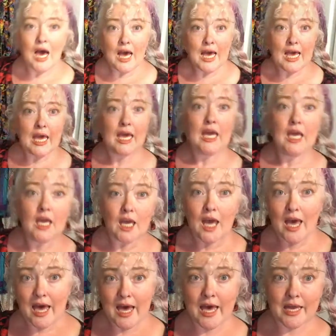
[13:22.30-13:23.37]
I
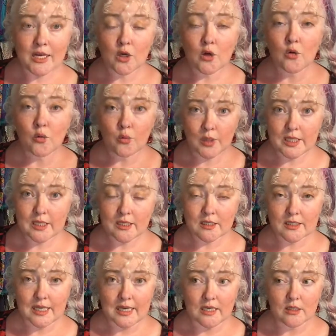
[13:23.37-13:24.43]
had really good
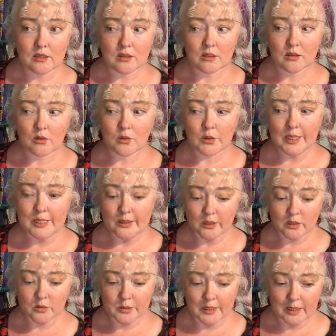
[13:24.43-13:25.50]
luck or I
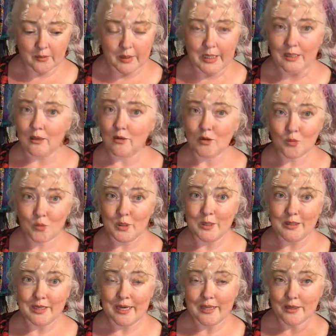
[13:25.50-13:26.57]
looked really well or one
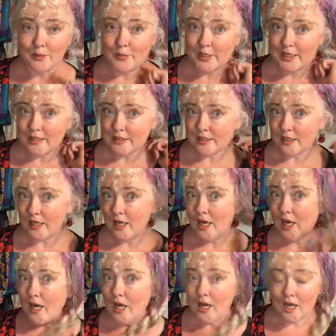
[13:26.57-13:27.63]
or the other because
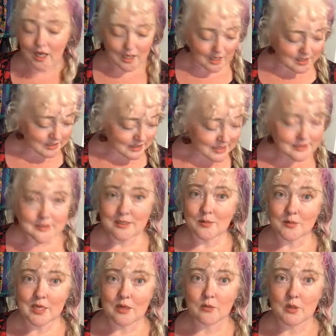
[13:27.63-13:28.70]
unless
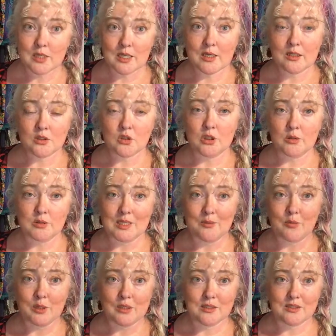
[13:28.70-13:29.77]
something really shows
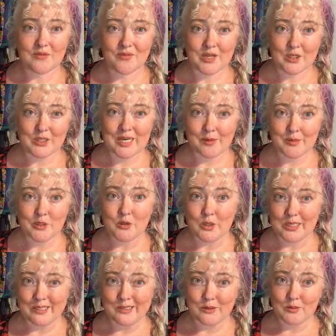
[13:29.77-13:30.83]
up with severe damage that
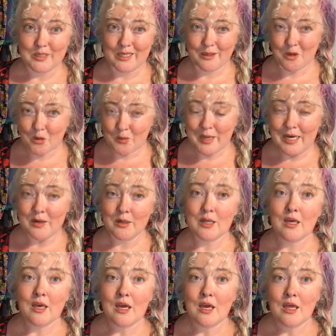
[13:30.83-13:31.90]
I don't tell you about,
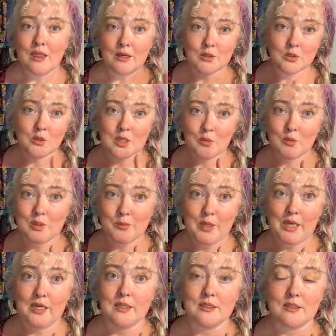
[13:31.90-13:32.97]
there's only one
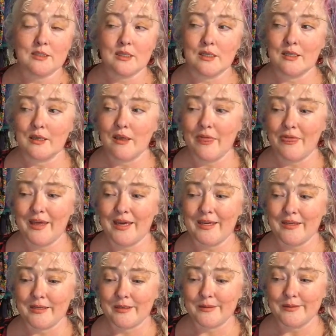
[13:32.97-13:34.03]
piece
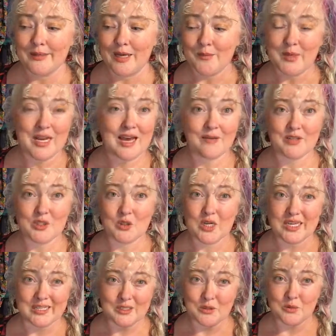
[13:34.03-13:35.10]
that I'm going to have to
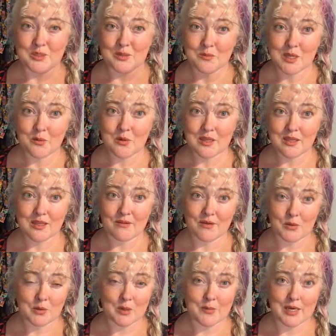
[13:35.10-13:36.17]
try and do something with if I
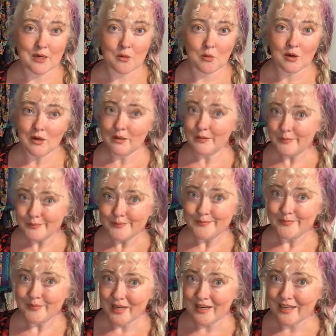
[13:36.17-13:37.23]
want to make it work.
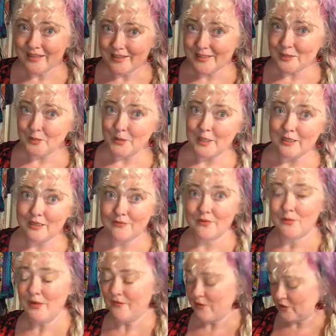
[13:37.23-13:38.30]
And I think that's pretty good for
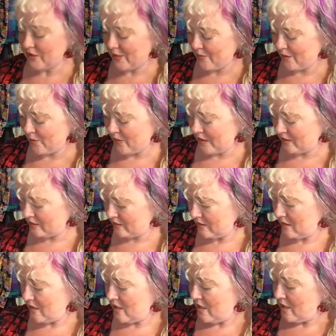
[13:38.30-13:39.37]
my first time at the bins.
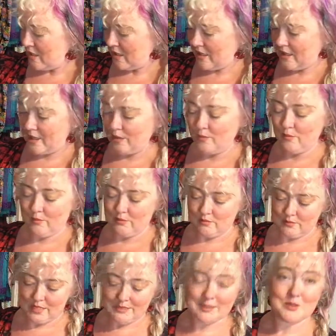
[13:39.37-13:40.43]
Um,
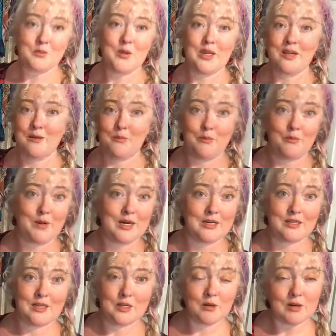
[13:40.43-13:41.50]
now, it doesn't mean I bought a
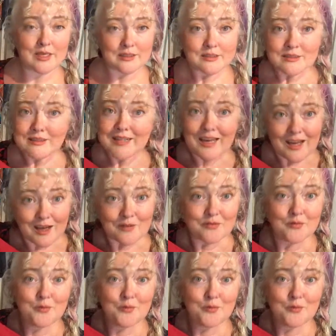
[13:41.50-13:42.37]
lot of great stuff,